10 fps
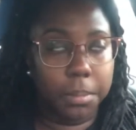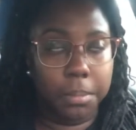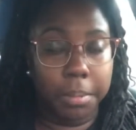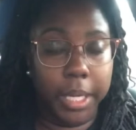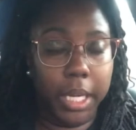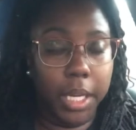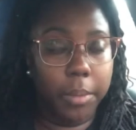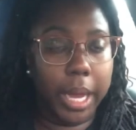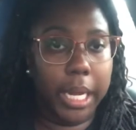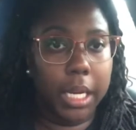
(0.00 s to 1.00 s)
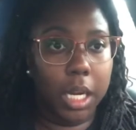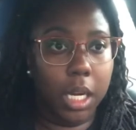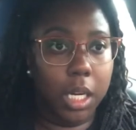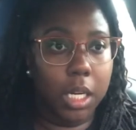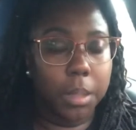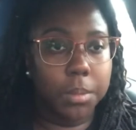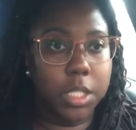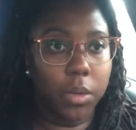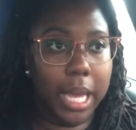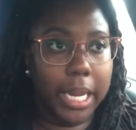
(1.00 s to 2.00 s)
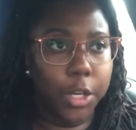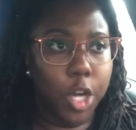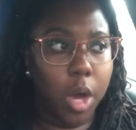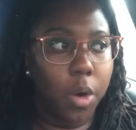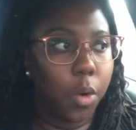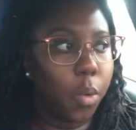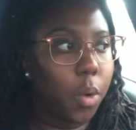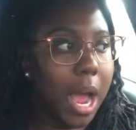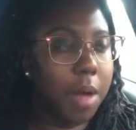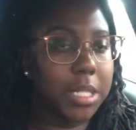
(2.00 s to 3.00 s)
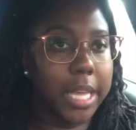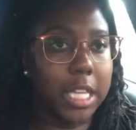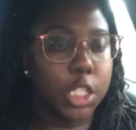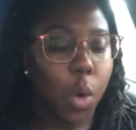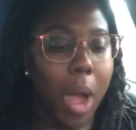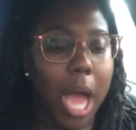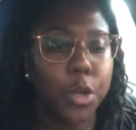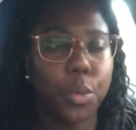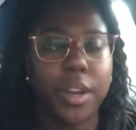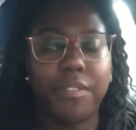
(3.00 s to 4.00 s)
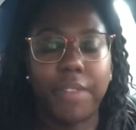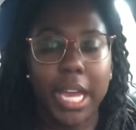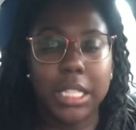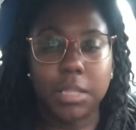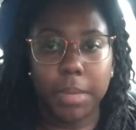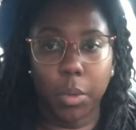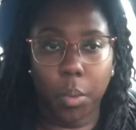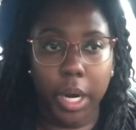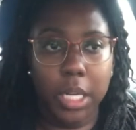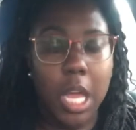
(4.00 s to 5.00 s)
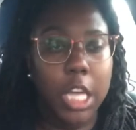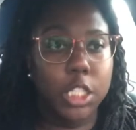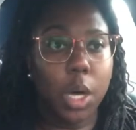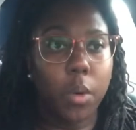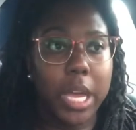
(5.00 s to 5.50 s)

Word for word: but anyway um so like you know i was like so how do an advancement work so he